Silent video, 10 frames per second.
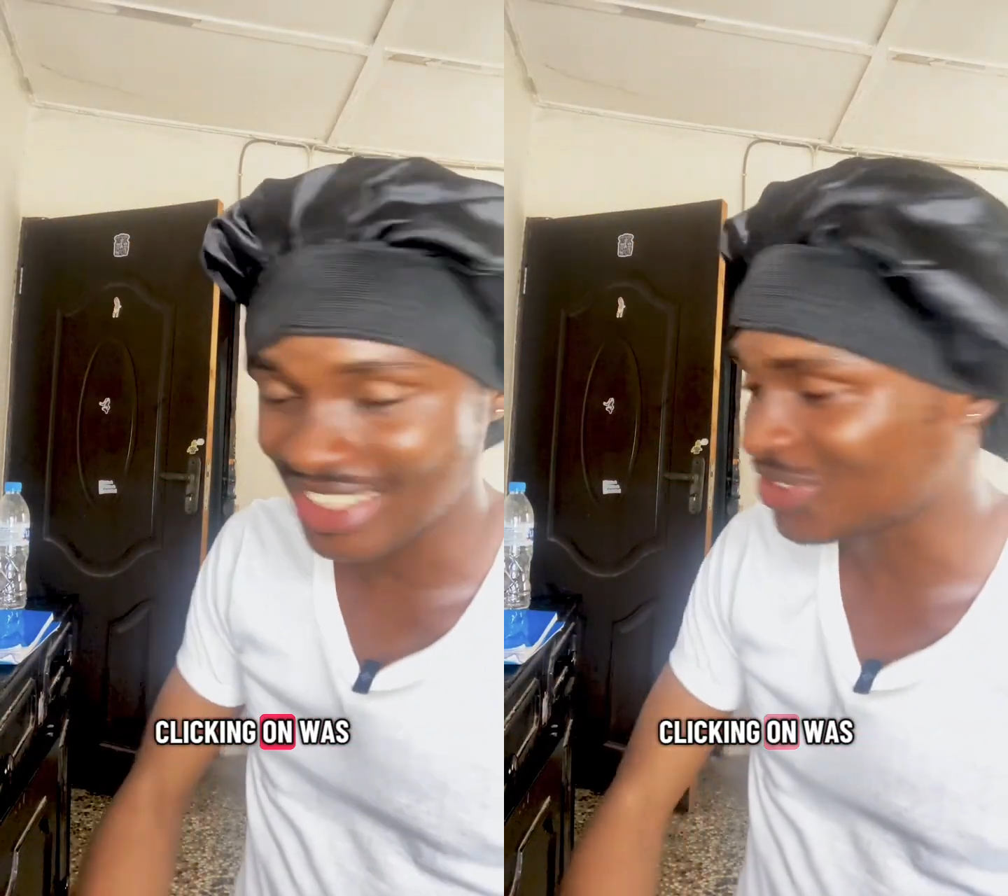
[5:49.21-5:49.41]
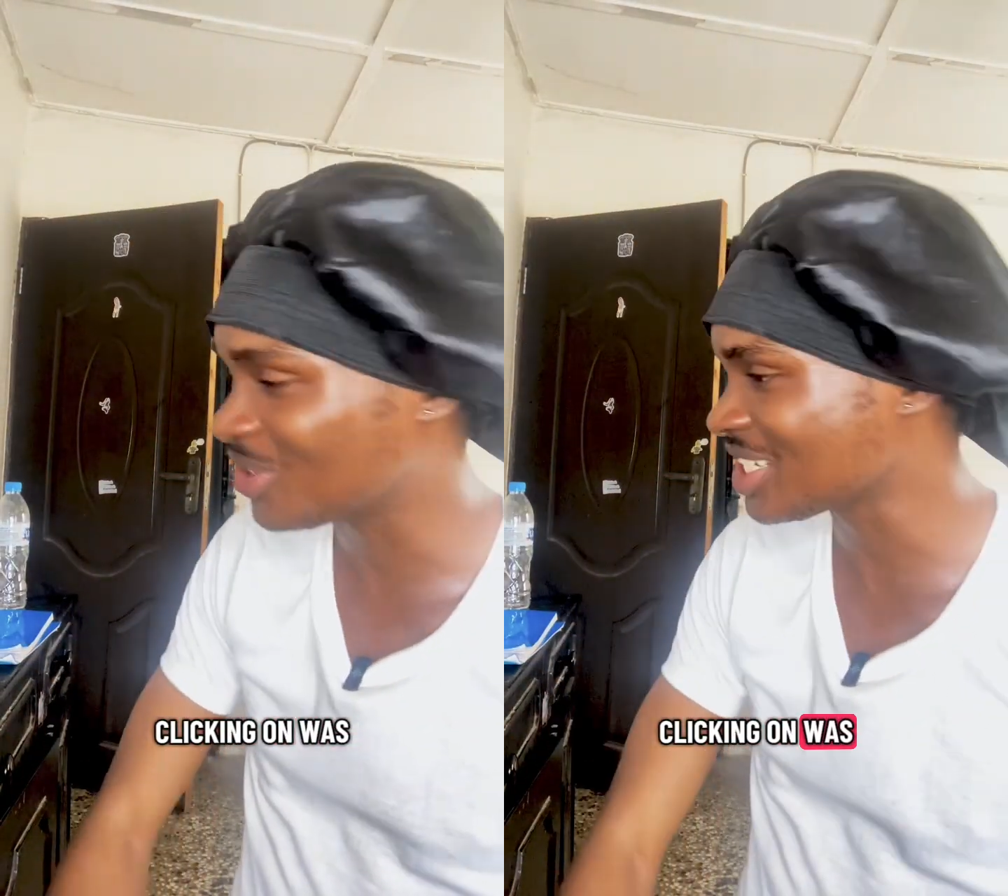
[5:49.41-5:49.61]

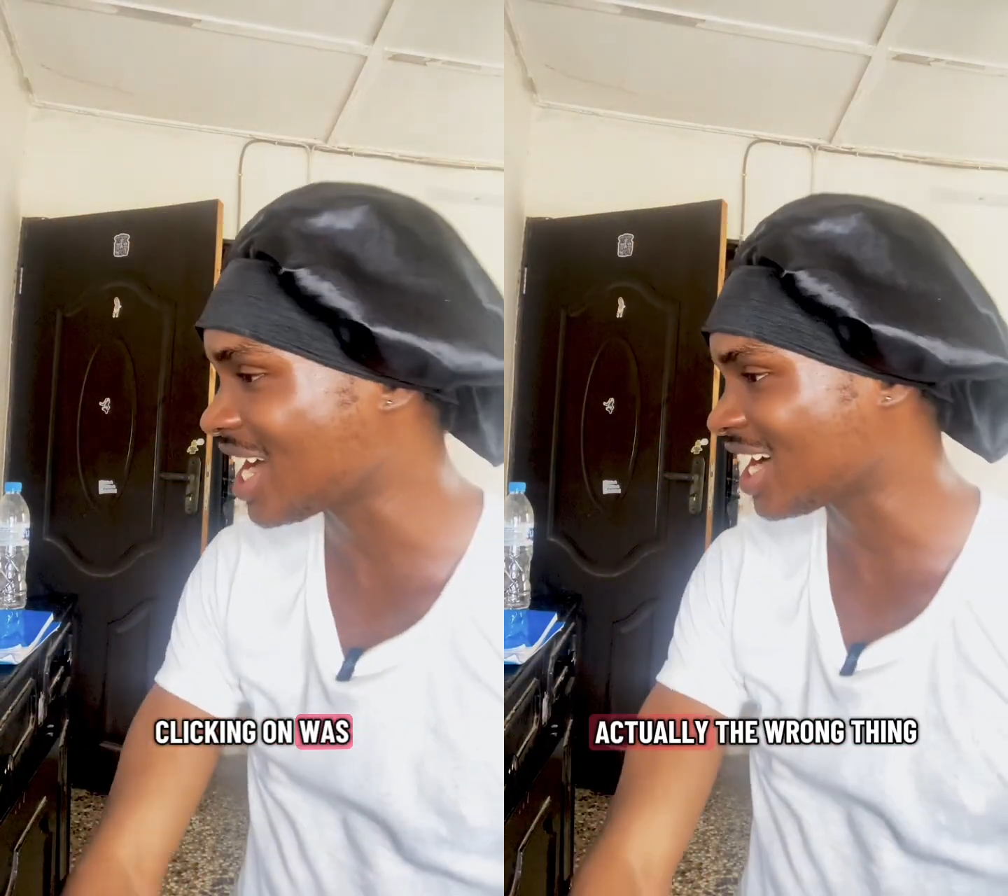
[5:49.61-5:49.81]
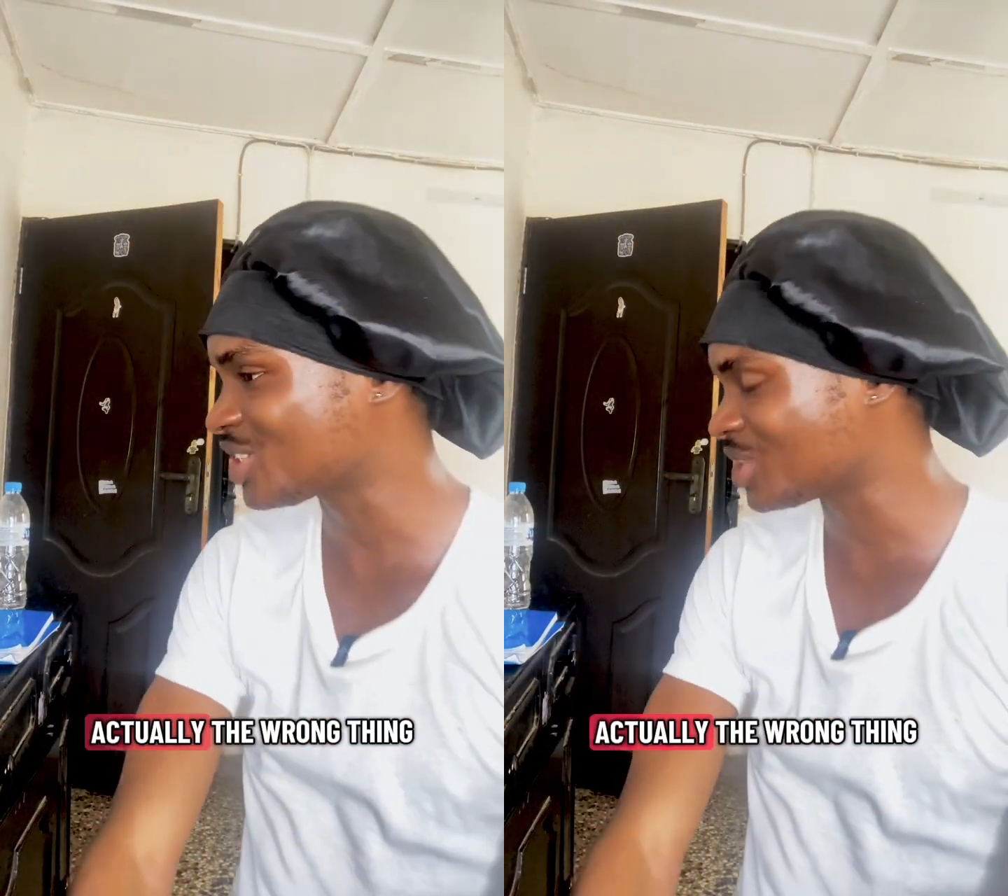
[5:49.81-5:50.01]
was
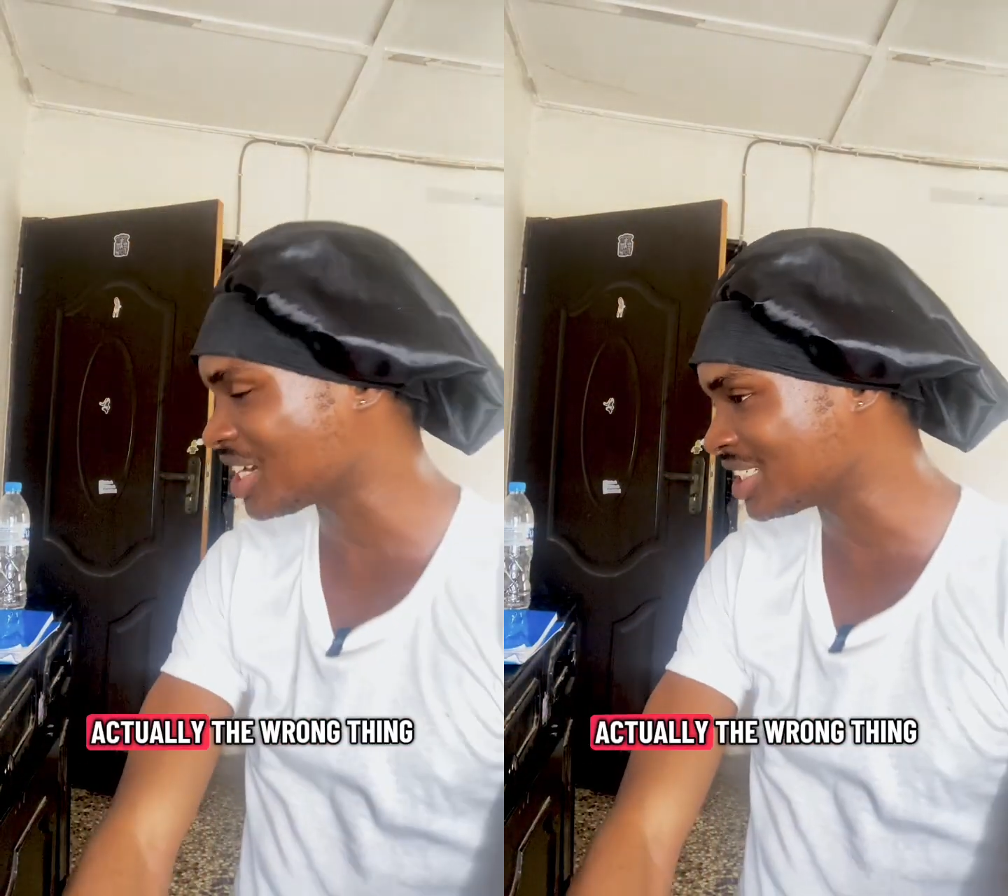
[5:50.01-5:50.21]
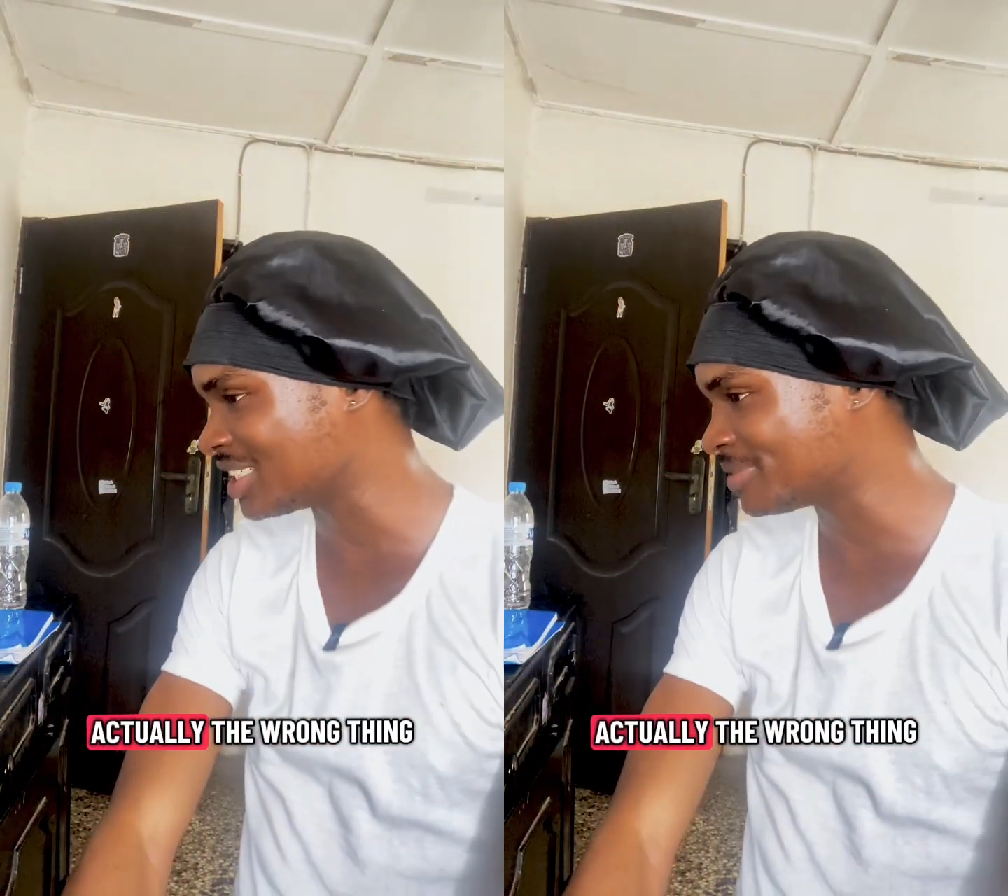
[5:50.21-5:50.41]

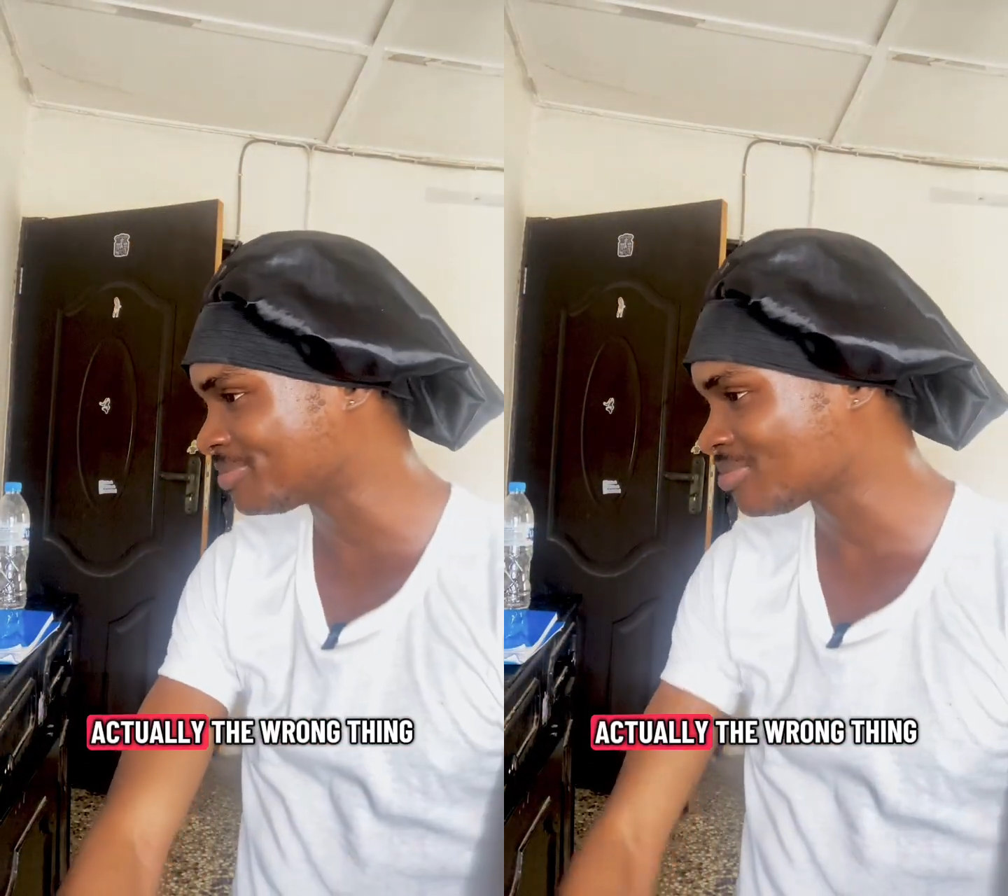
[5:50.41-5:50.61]
actually